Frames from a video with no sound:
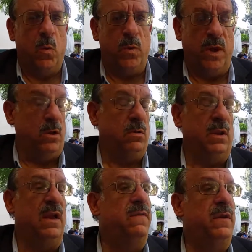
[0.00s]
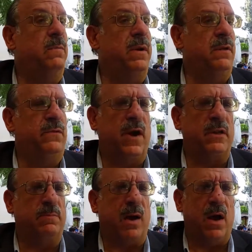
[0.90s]
that you're leaving the Bill of
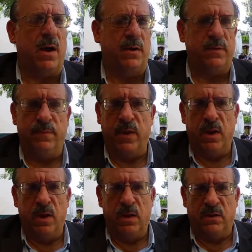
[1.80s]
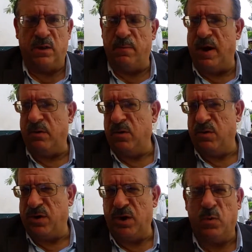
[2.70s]
Rights behind. Somehow you
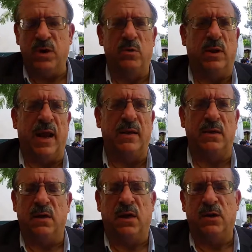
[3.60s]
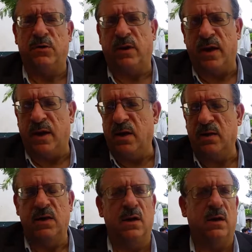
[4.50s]
think when you land in a country like
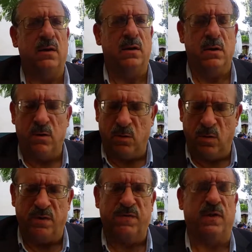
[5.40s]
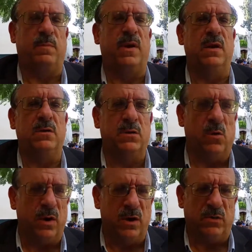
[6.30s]
India or the Philippines
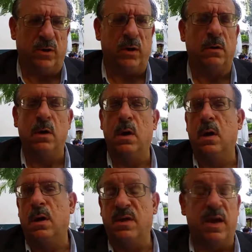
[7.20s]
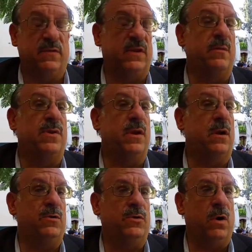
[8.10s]
or Israel that if something
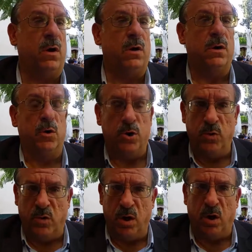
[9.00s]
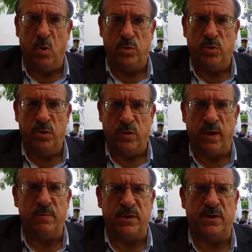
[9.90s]
goes wrong, you can go to your
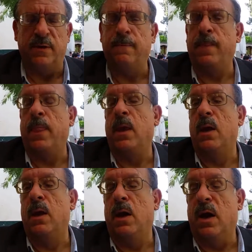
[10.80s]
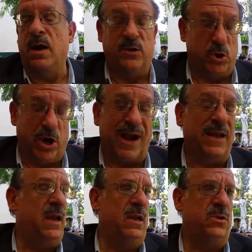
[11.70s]
embassy. It's
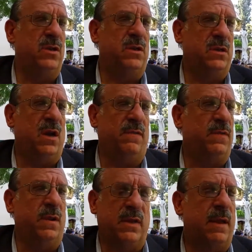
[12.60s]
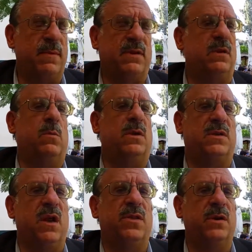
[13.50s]
shocking to discover that the embassy wants
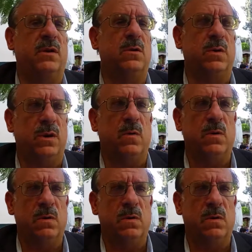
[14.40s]
nothing to do with you.